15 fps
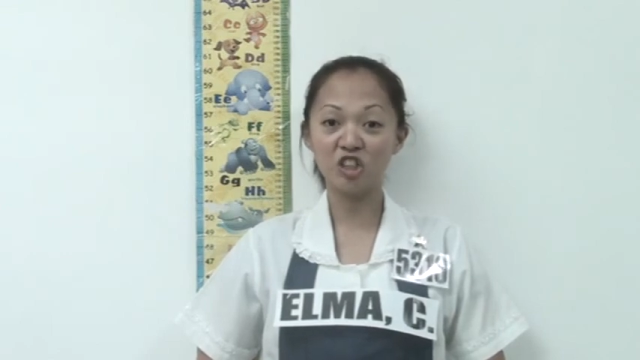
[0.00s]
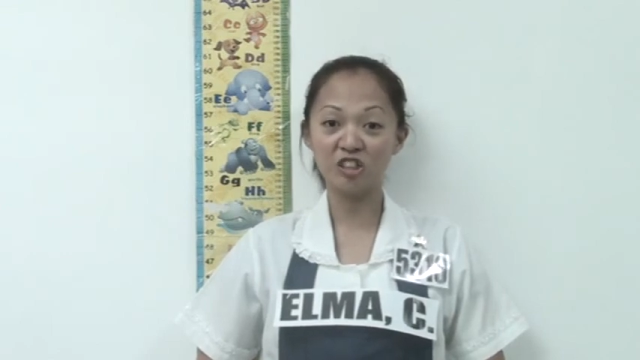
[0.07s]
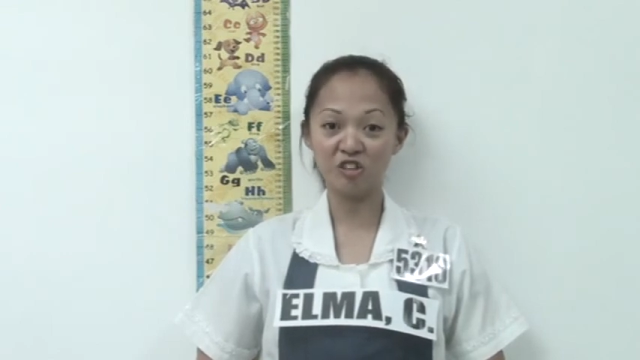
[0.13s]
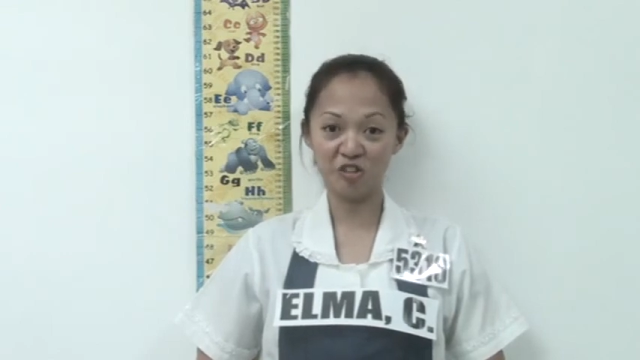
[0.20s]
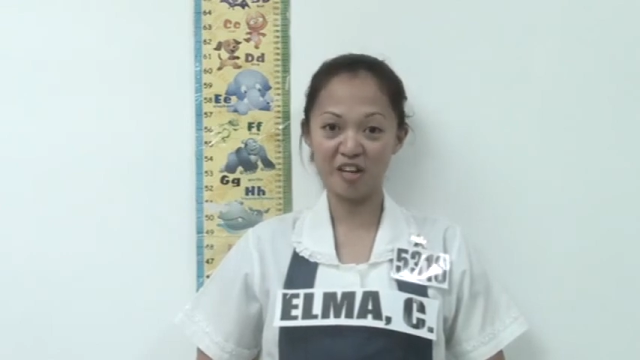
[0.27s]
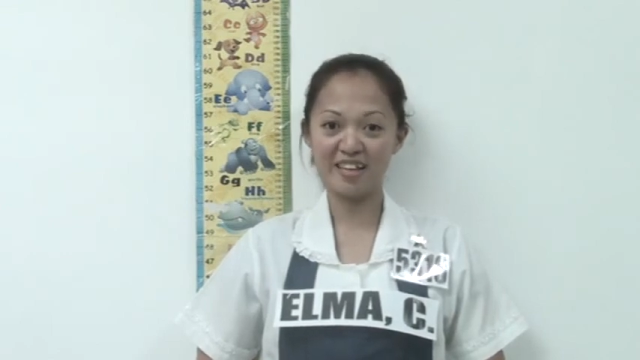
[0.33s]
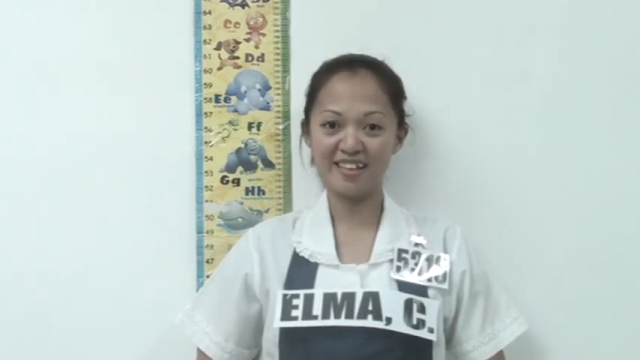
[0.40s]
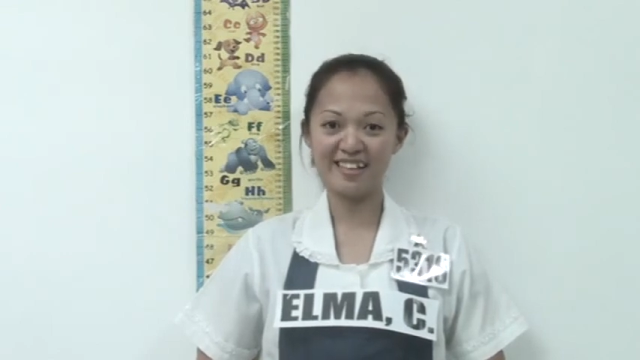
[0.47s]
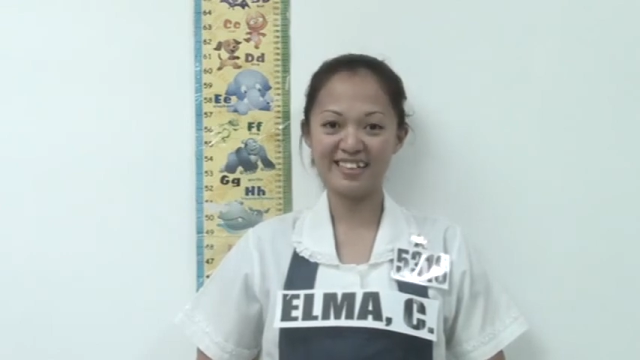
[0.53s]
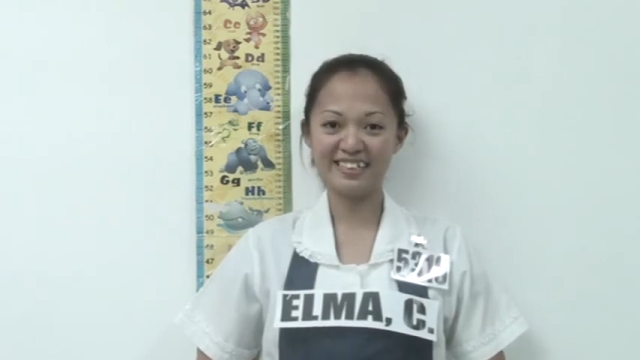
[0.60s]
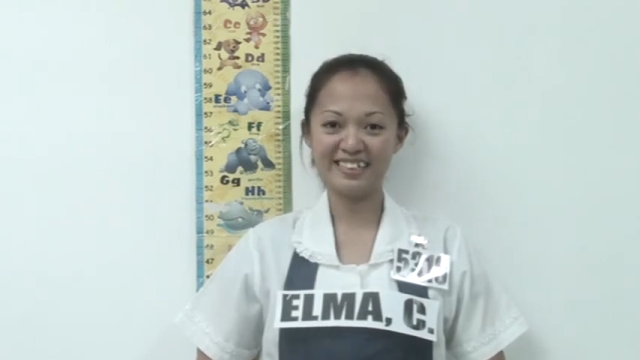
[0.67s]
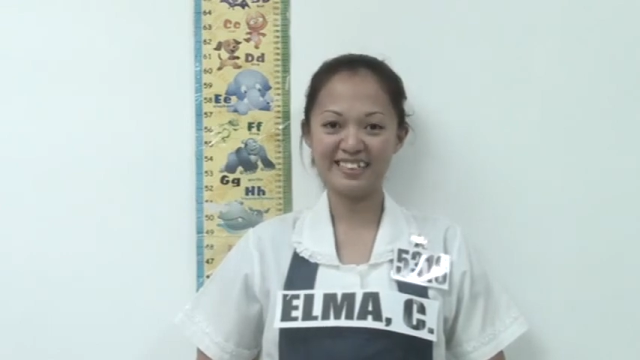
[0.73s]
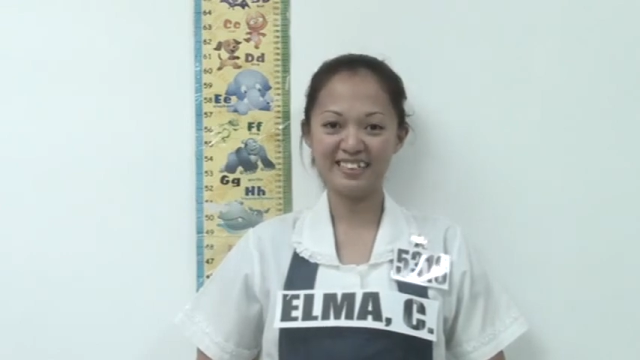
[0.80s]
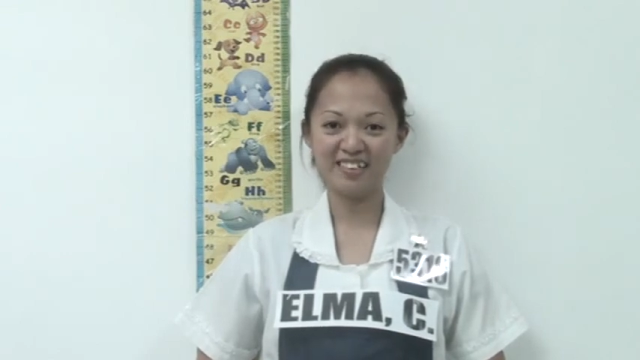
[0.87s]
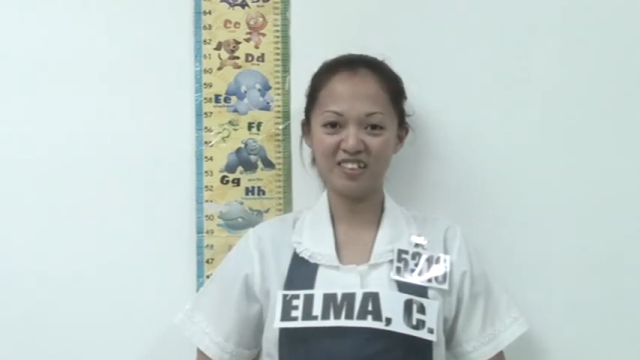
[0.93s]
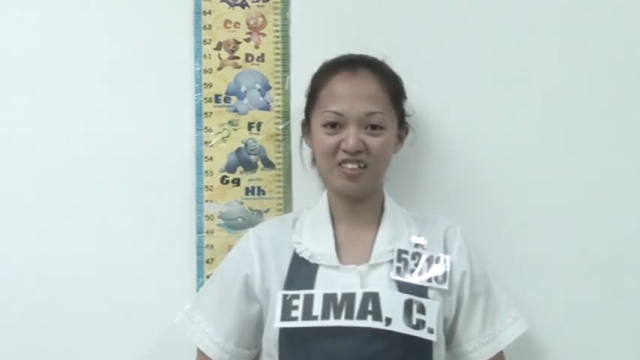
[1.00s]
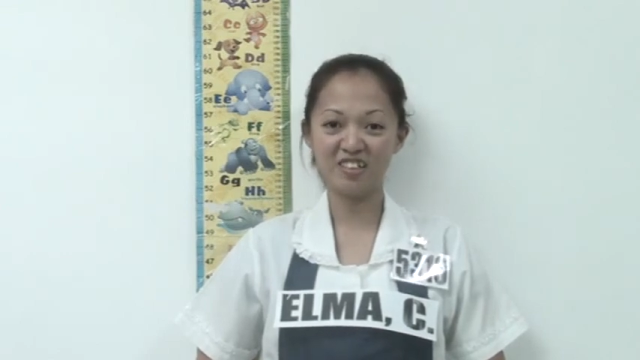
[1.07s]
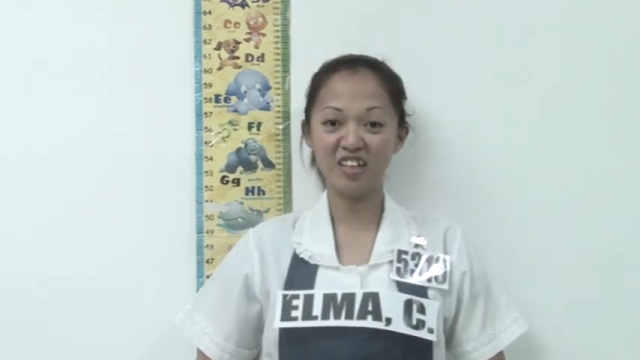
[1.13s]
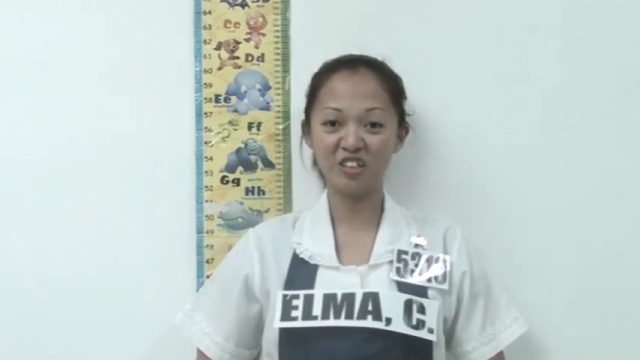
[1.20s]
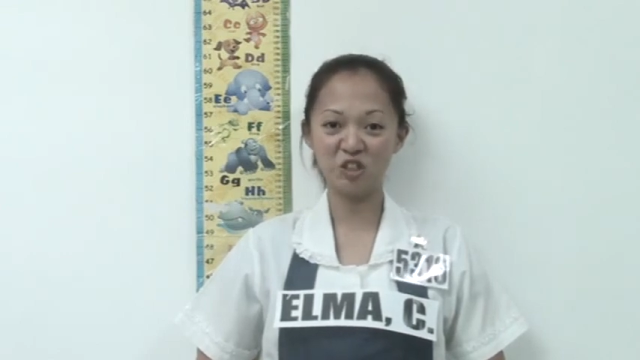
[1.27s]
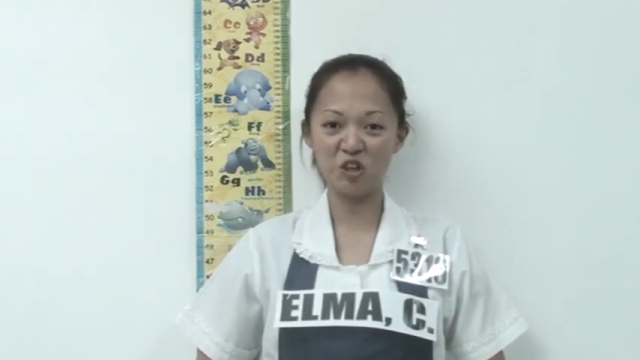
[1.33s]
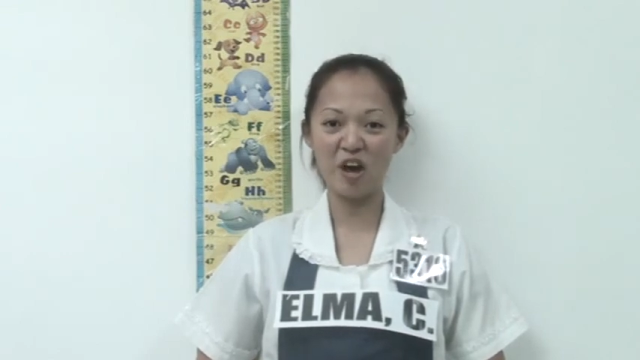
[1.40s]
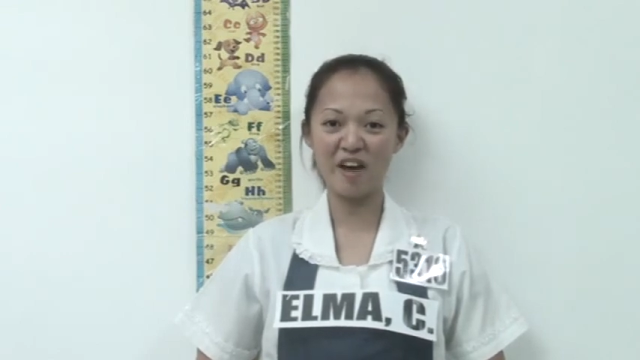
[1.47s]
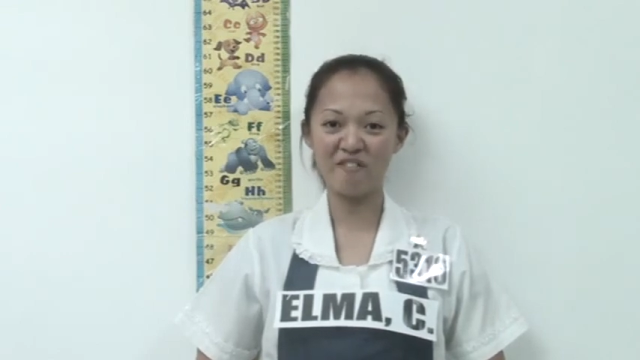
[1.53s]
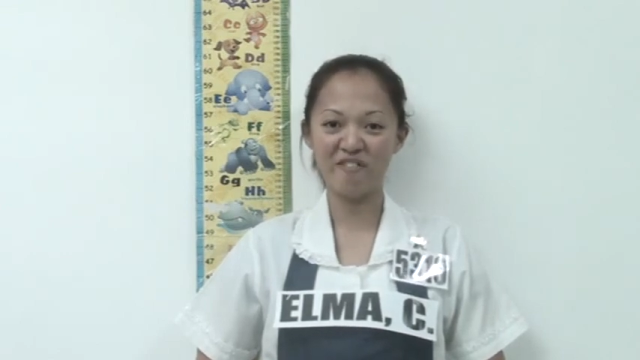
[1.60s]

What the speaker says: children that you